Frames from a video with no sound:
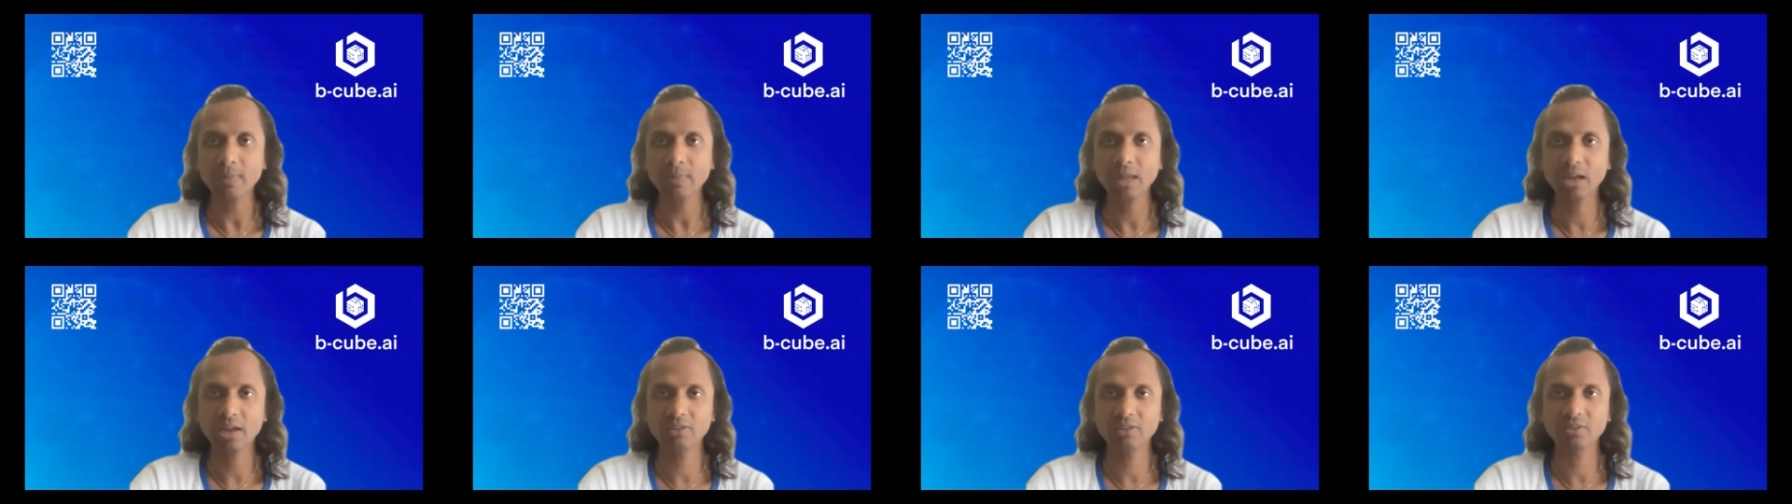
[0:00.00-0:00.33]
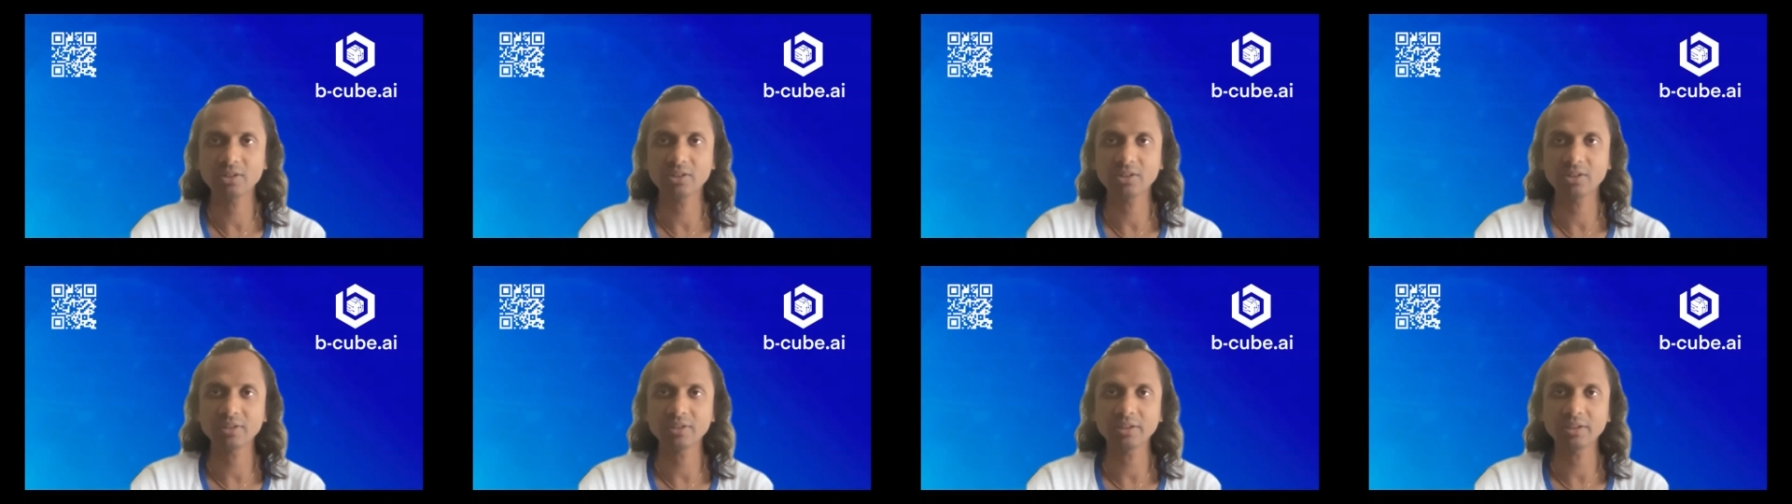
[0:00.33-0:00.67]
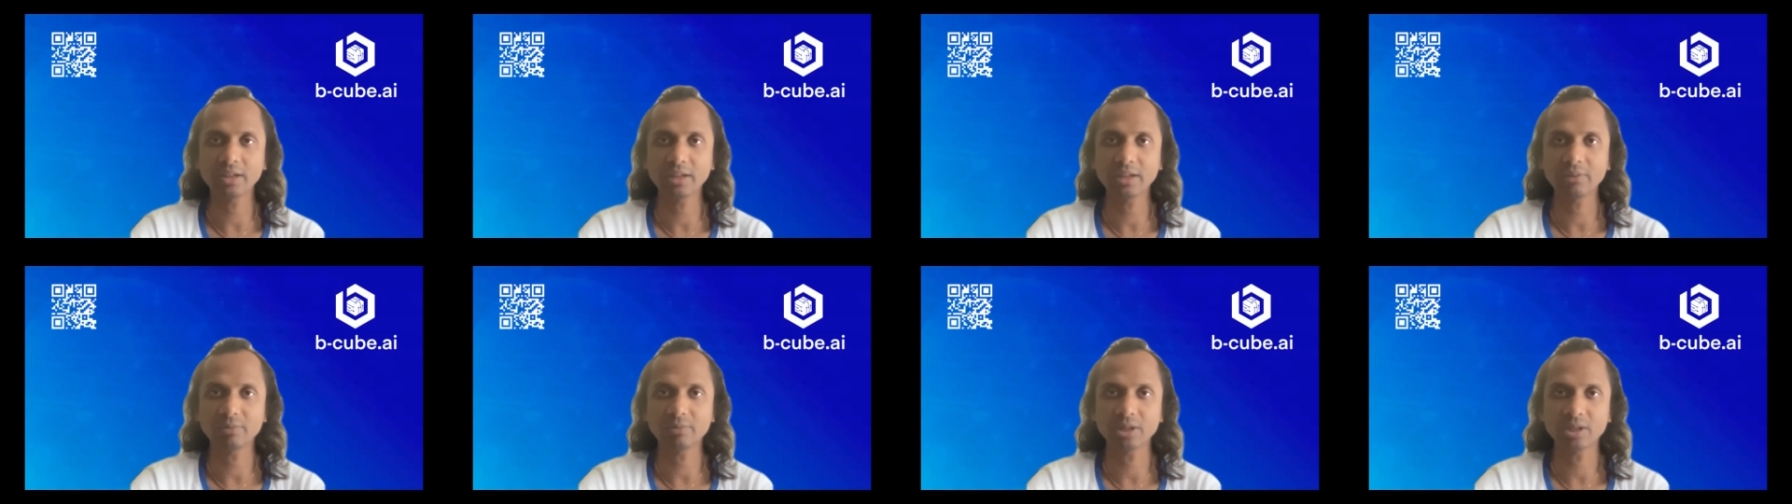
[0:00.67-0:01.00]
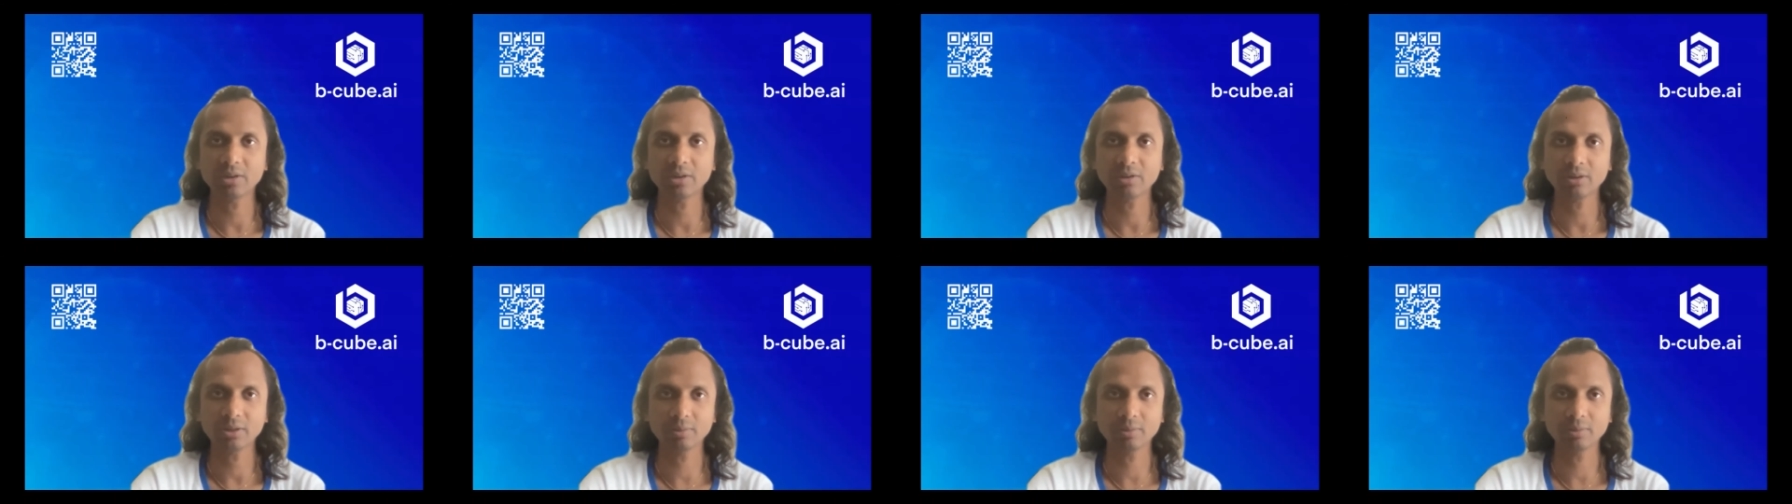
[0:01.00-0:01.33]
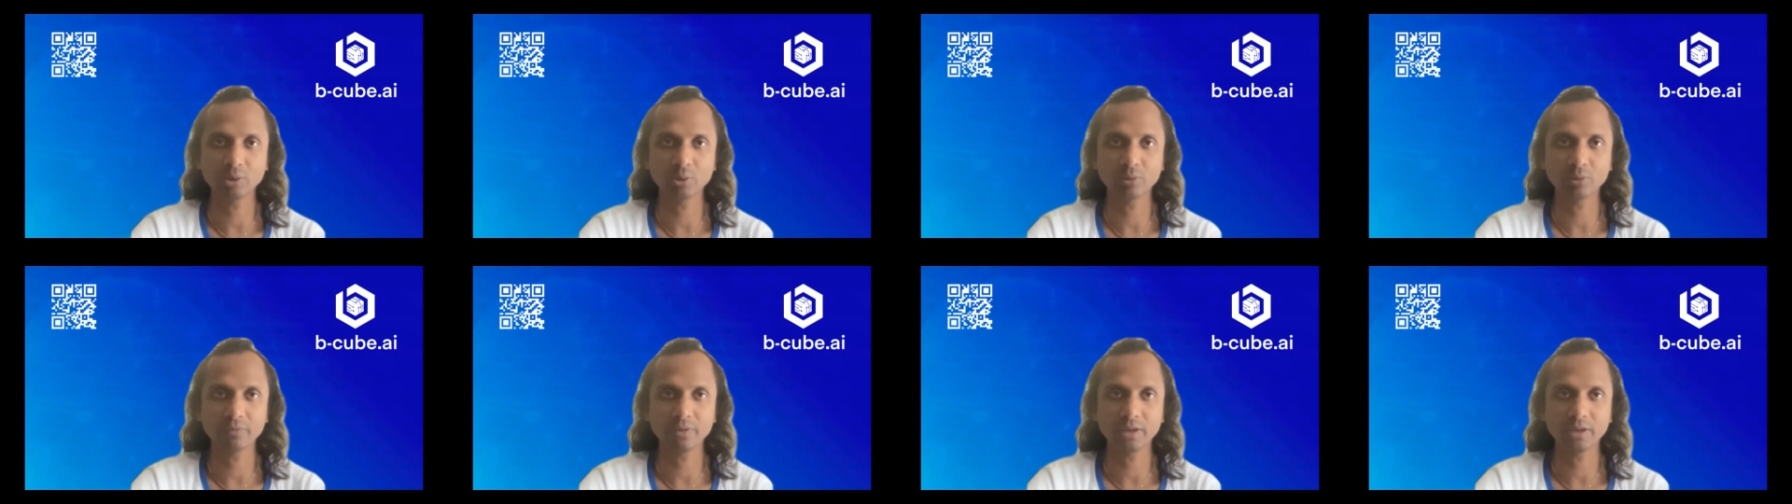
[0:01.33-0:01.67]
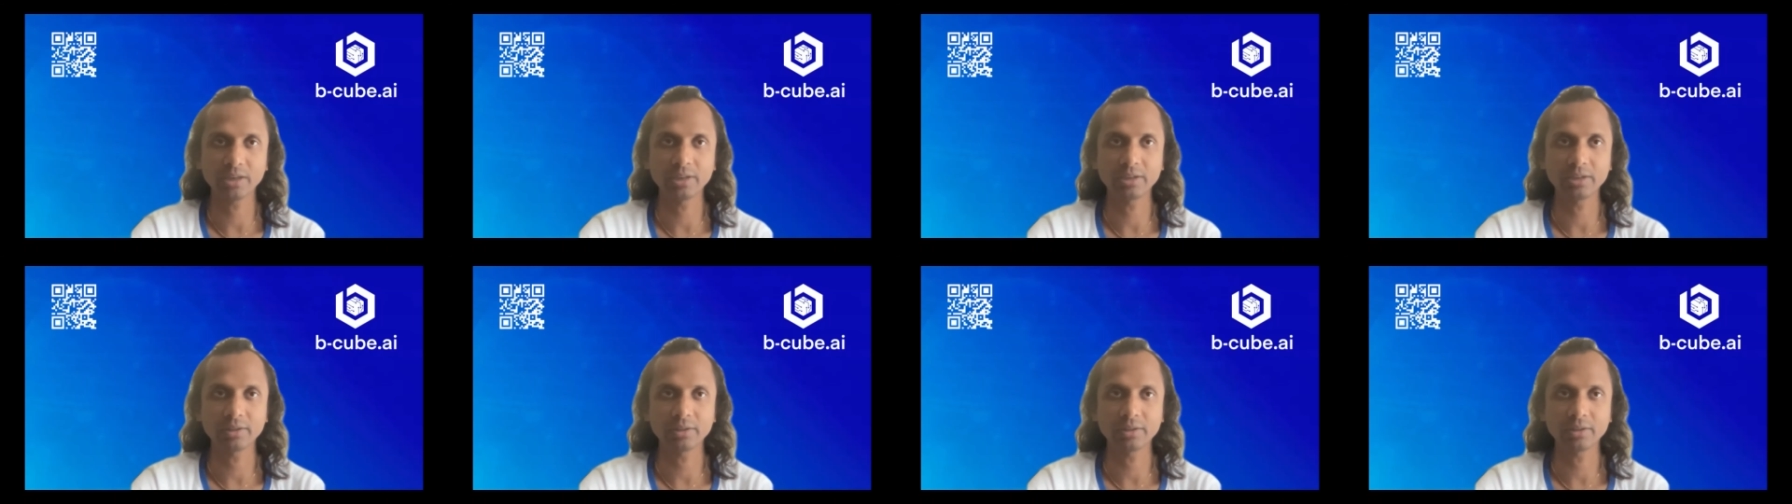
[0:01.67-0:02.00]
As I said, like we are not able to
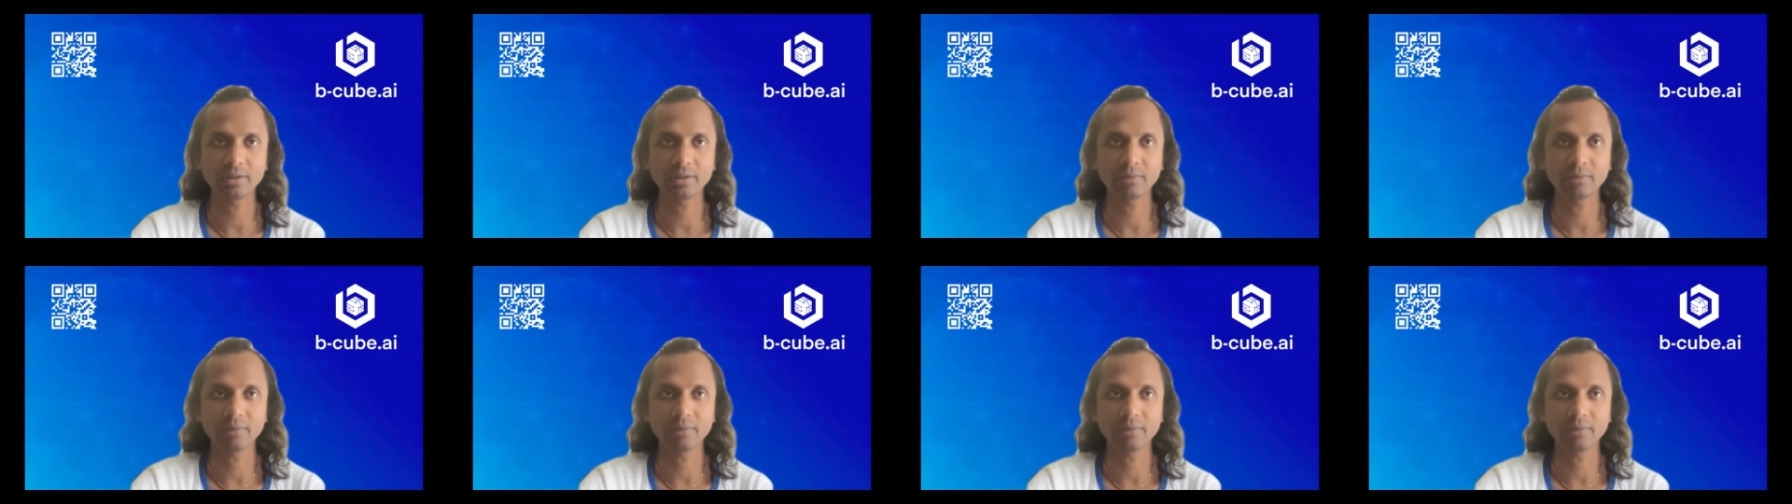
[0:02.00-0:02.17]
find